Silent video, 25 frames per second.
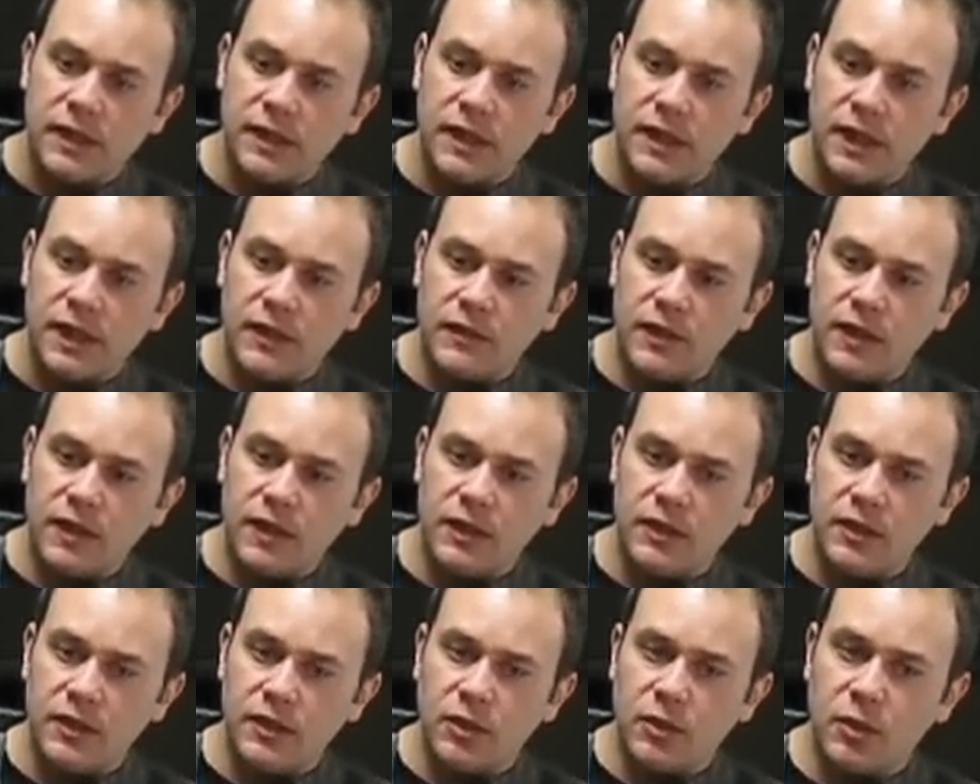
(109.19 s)
and
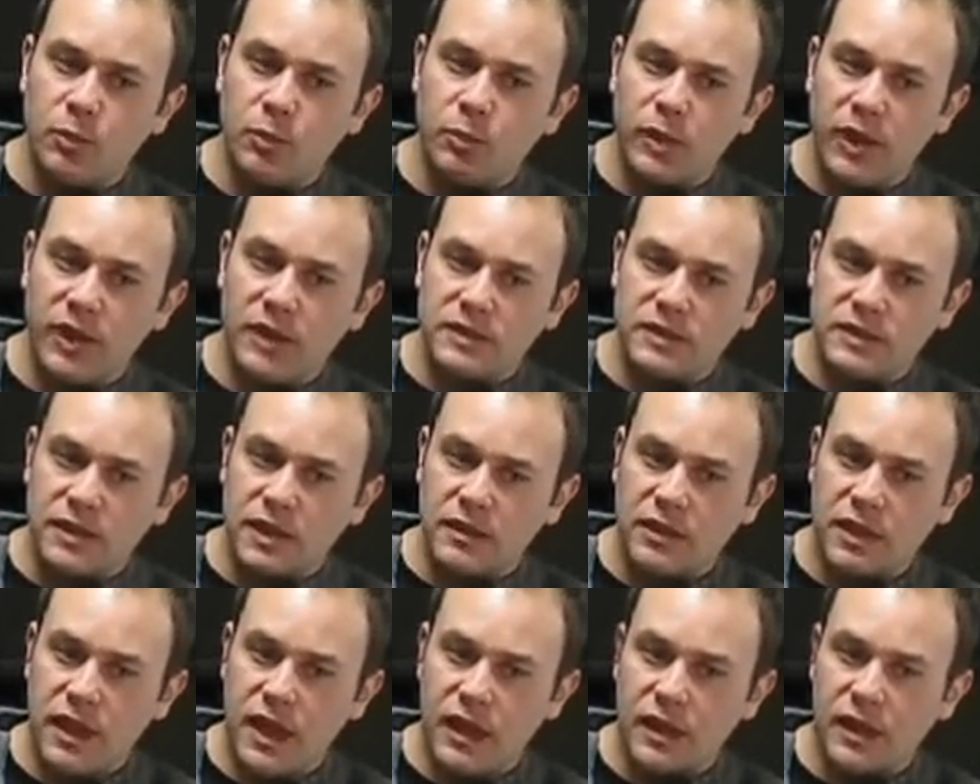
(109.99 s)
then based
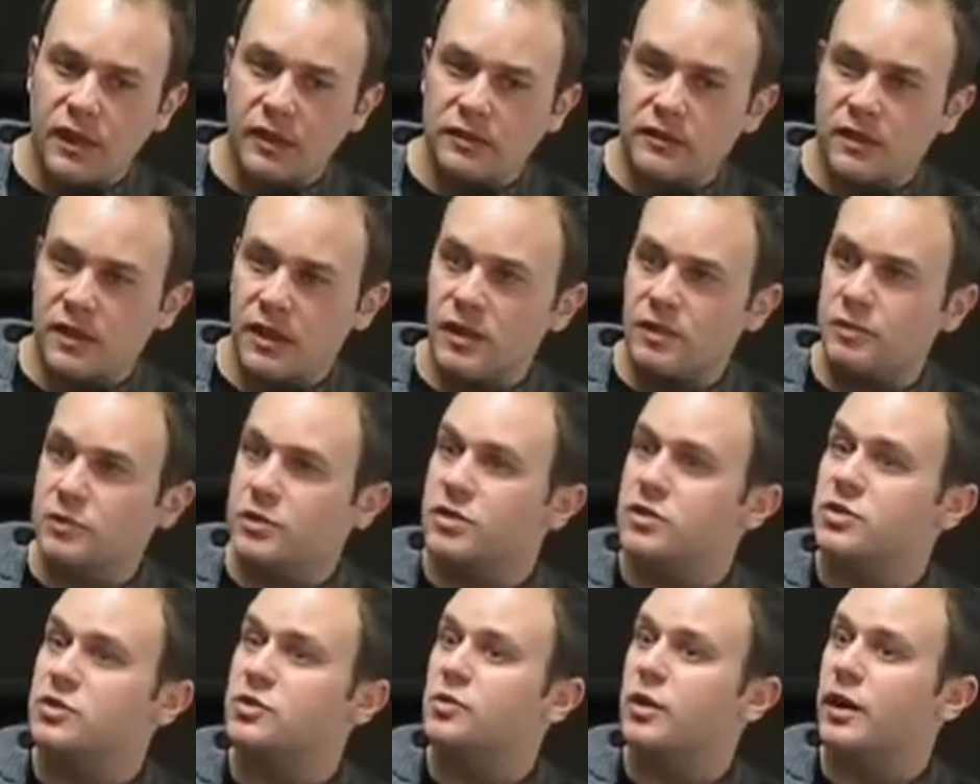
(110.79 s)
on that, I'll tell them
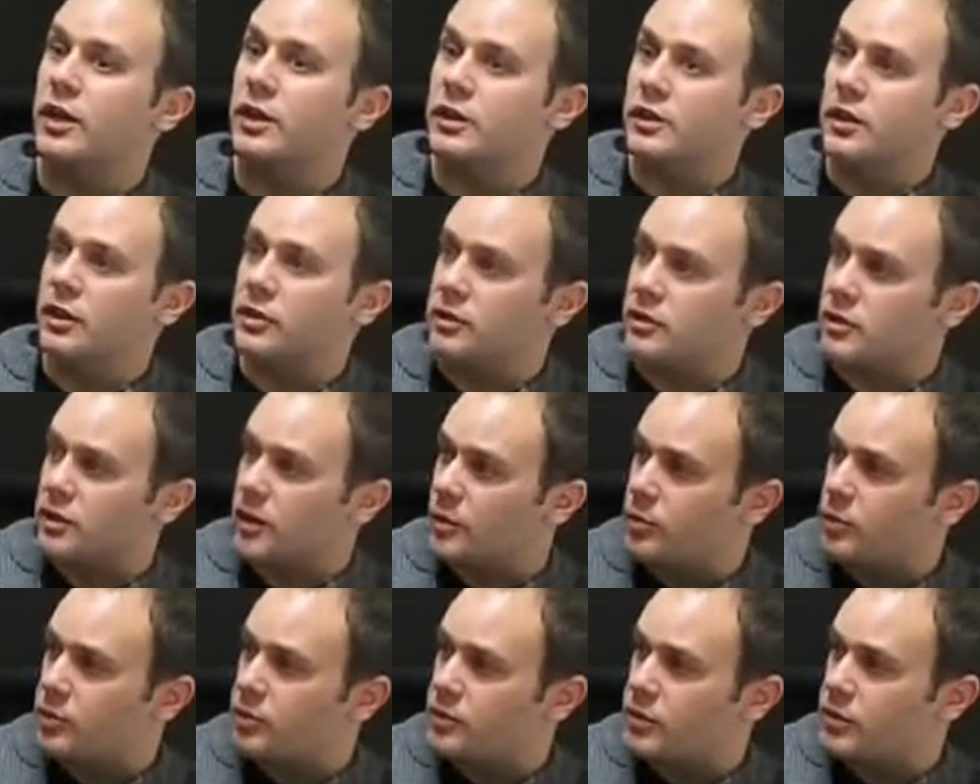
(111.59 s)
just to wait another
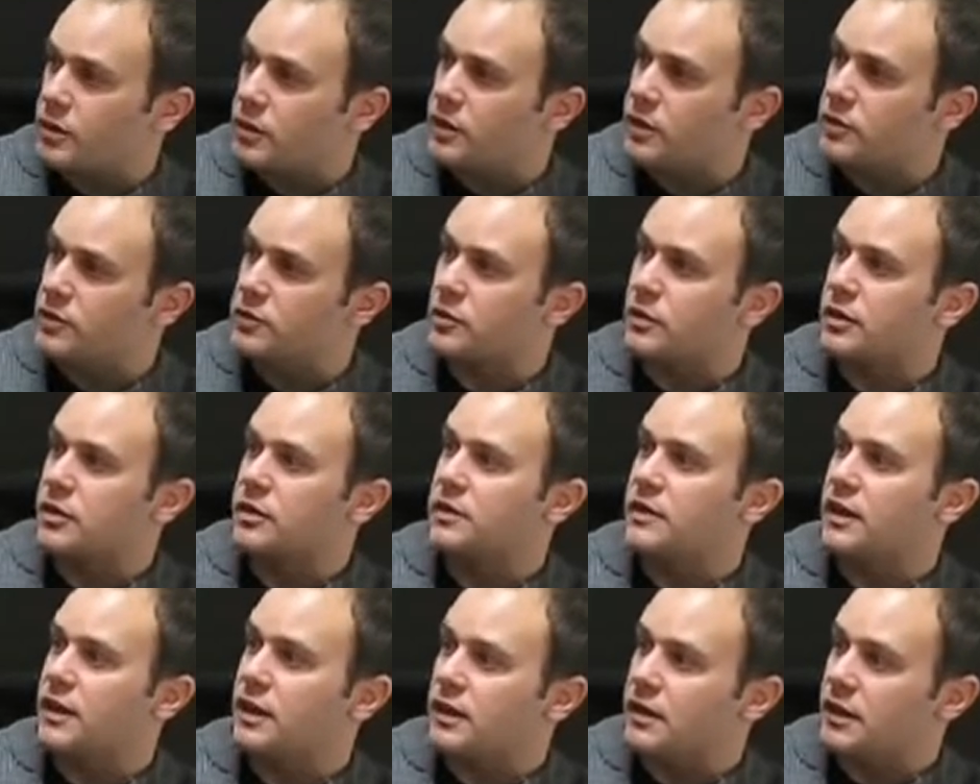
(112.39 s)
couple weeks or to
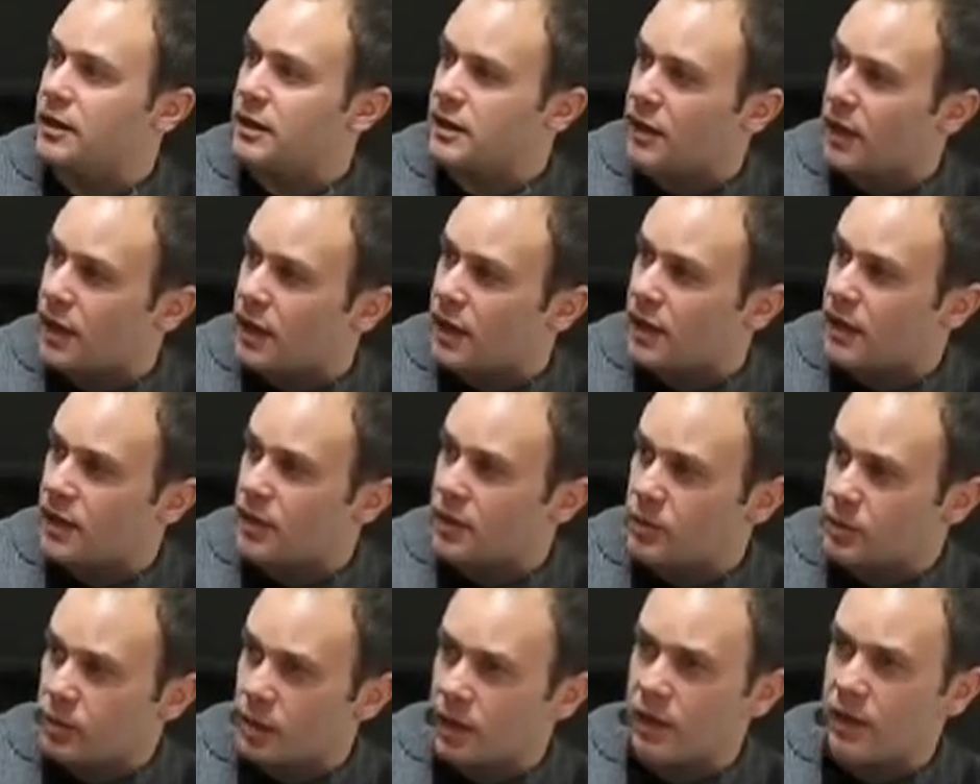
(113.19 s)
take it again,
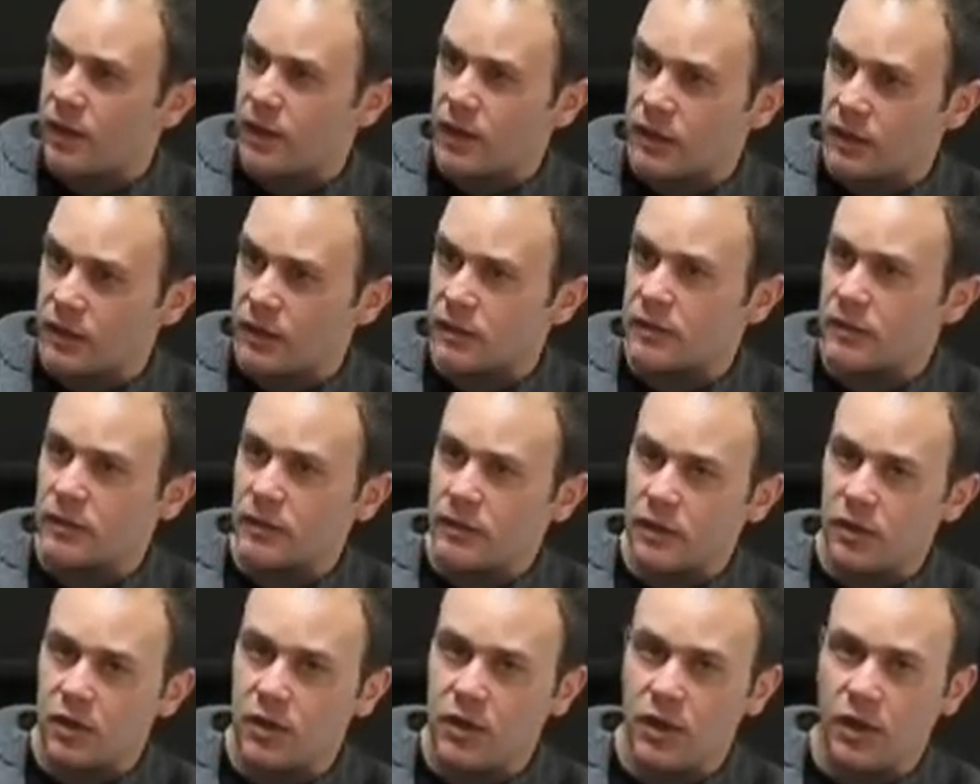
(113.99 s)
depending on
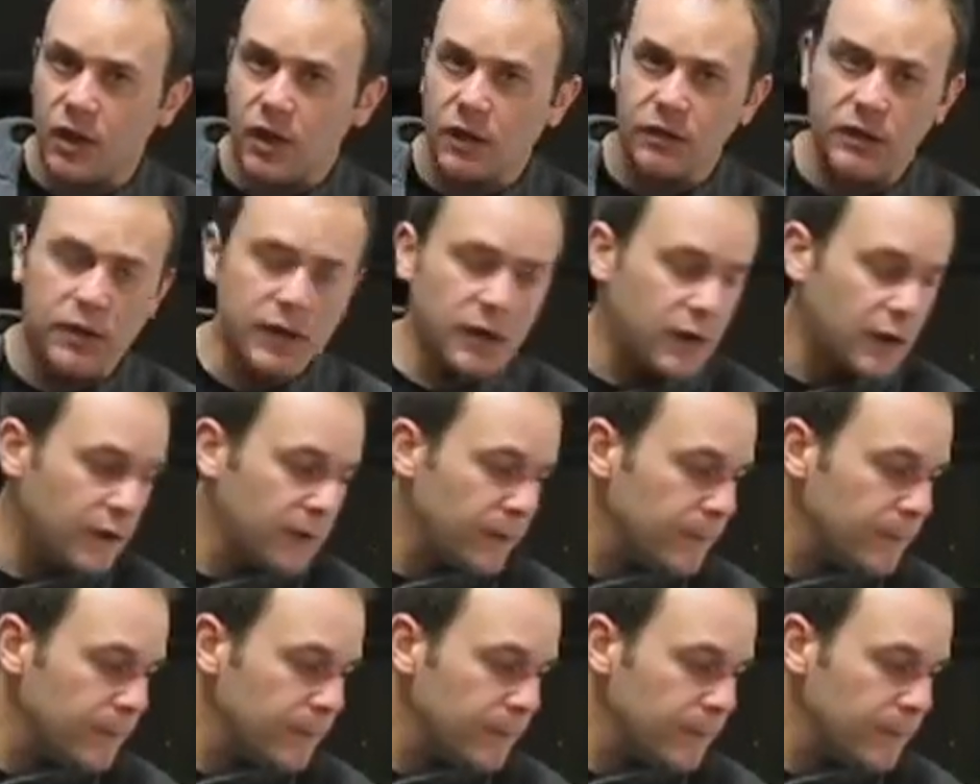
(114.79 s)
how they are.